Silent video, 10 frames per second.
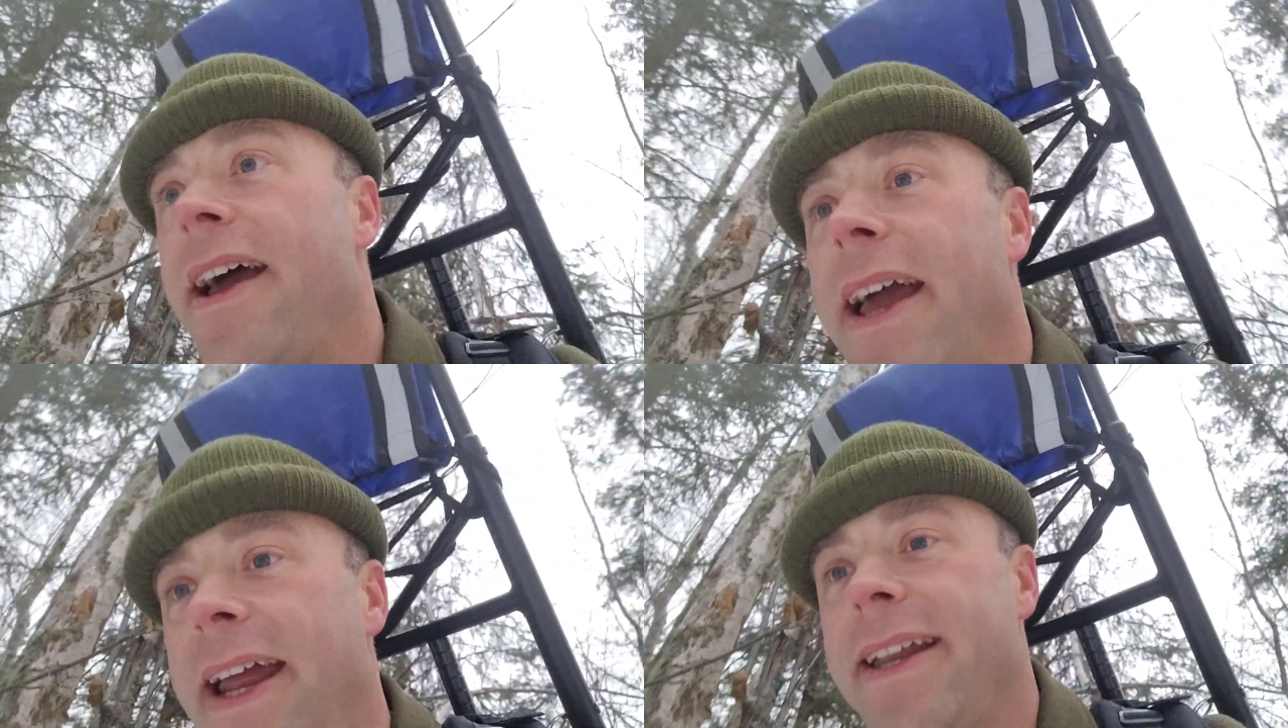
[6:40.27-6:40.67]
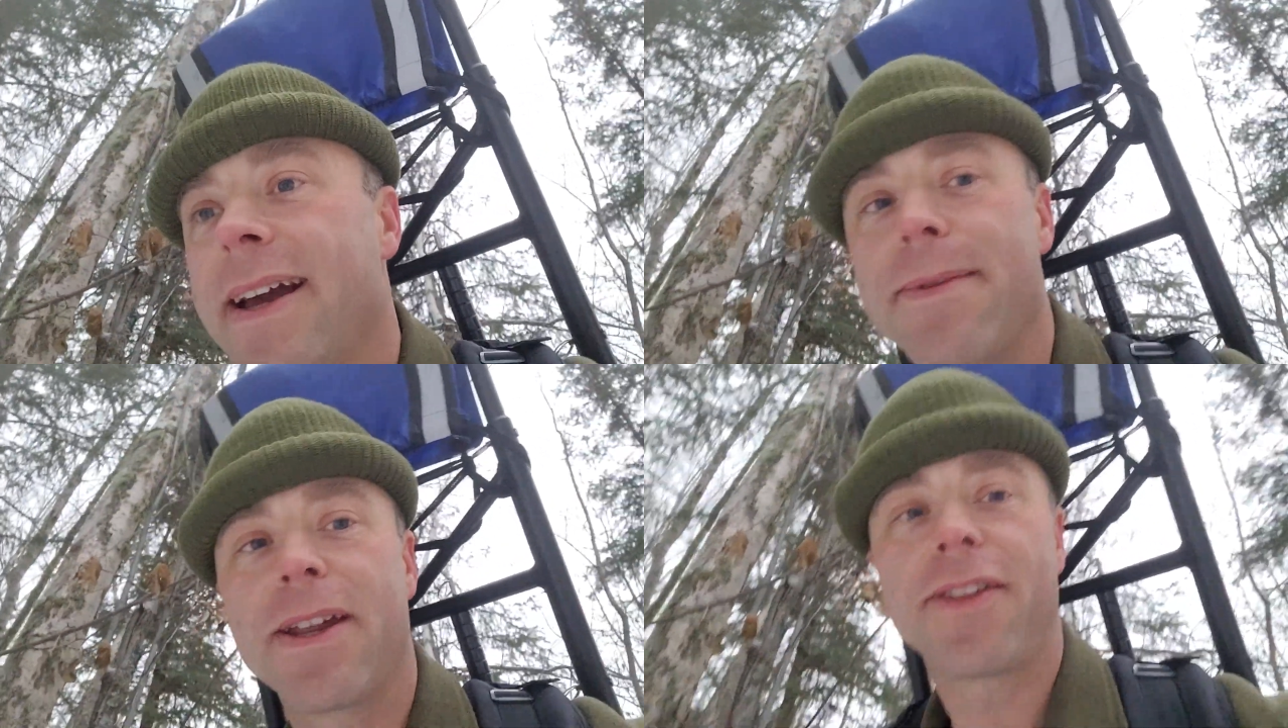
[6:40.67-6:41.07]
and he
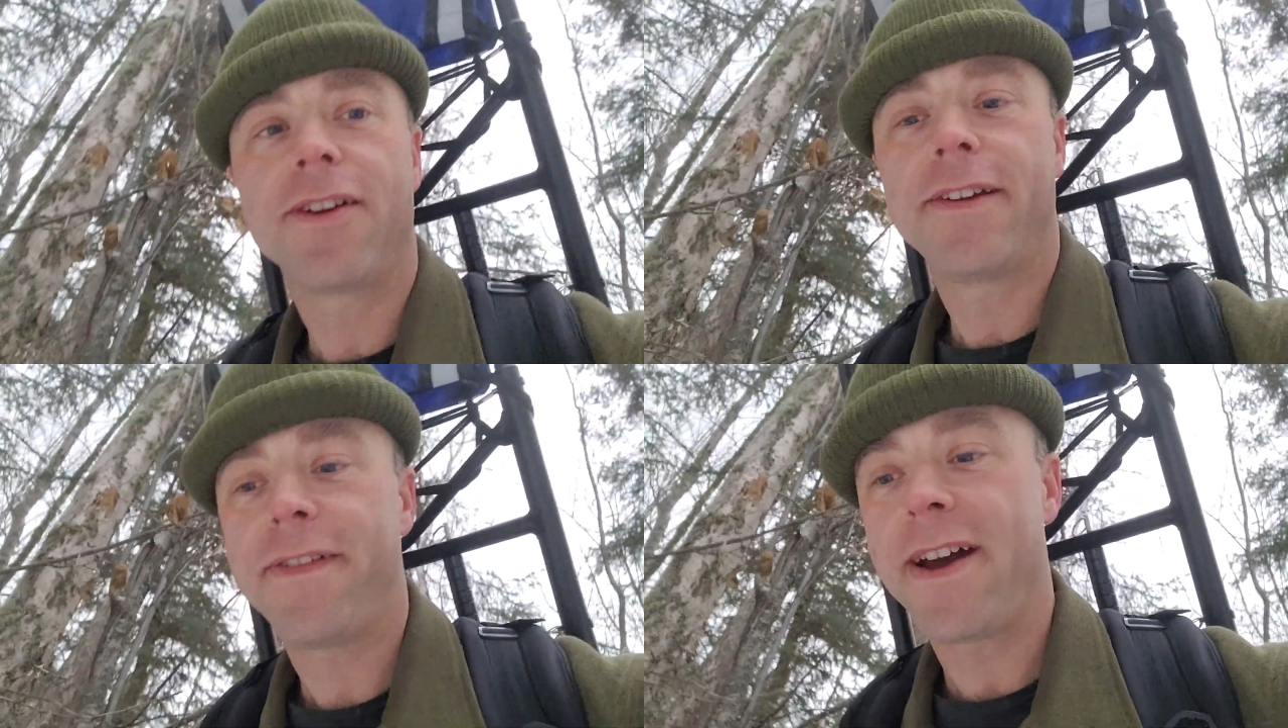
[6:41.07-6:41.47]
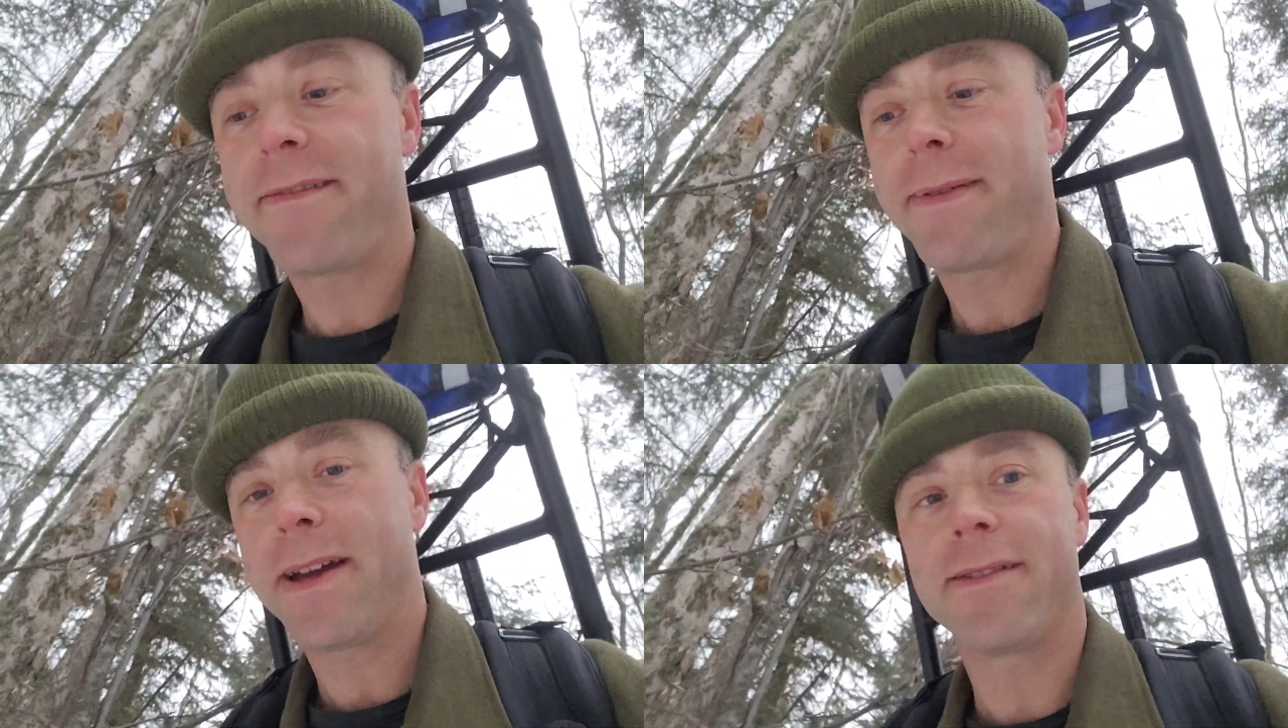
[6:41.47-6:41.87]
got me a
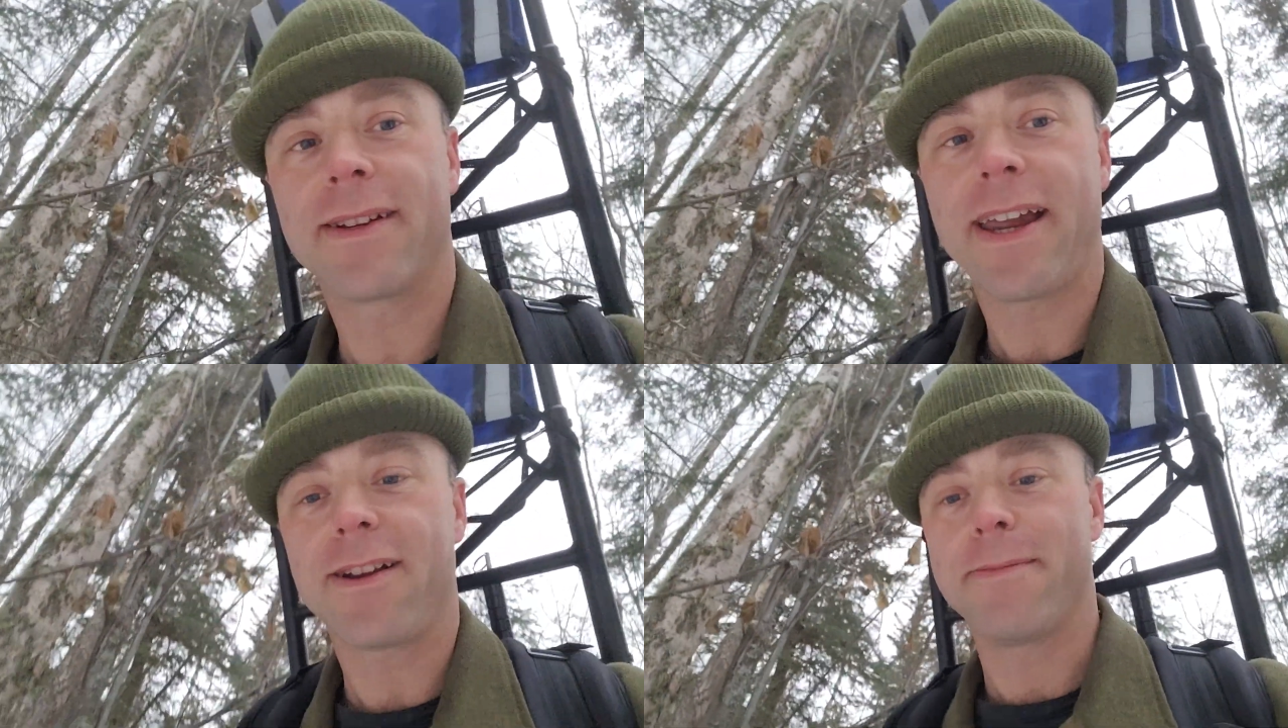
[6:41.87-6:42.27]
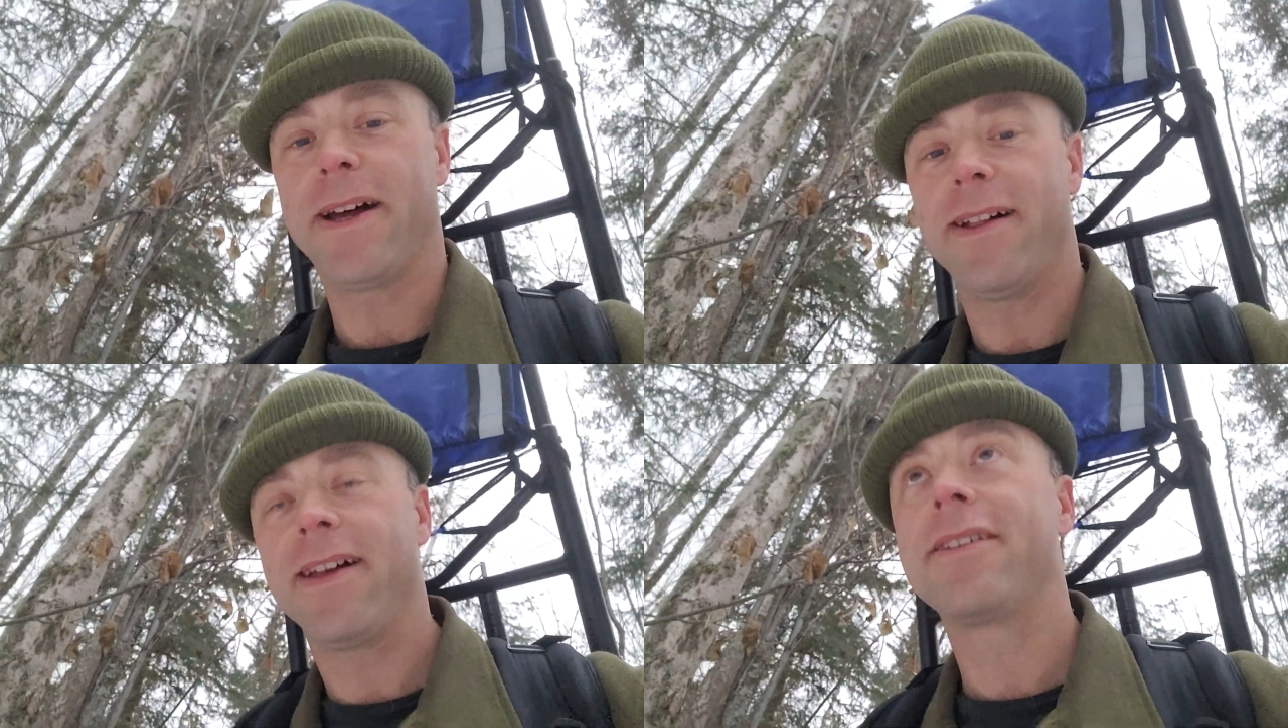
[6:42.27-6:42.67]
35-pound
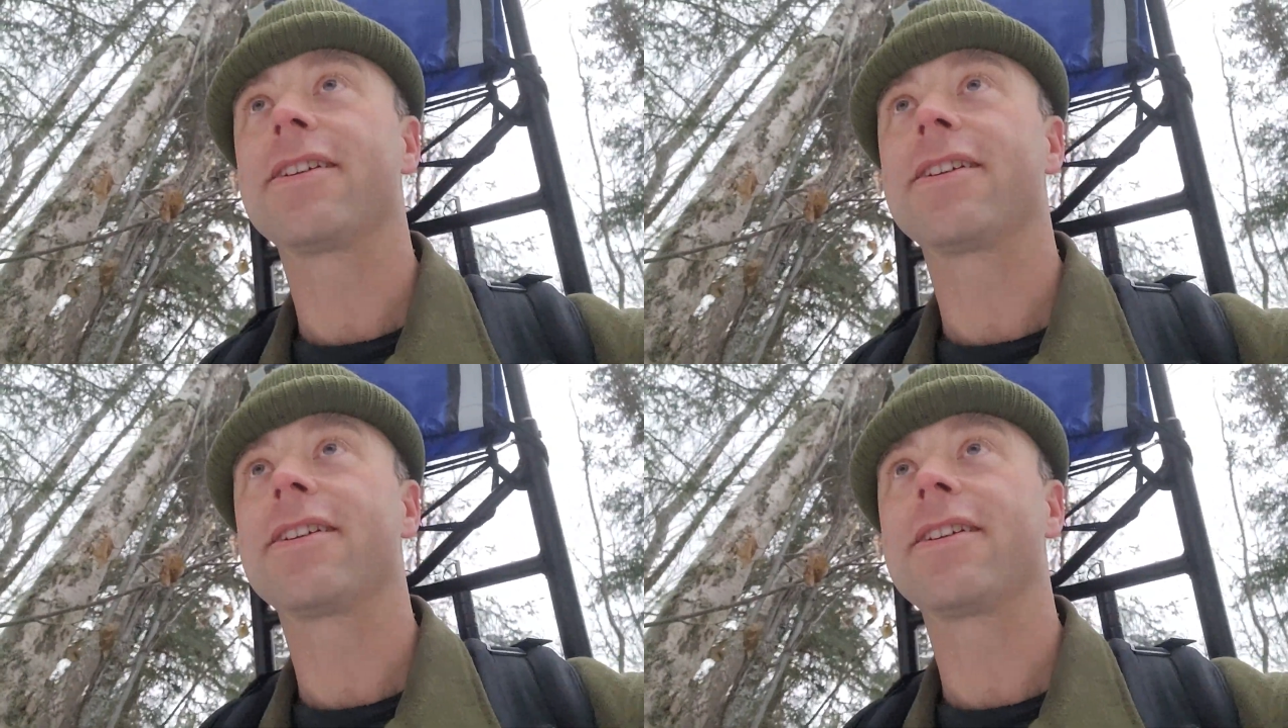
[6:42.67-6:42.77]
kettlebell,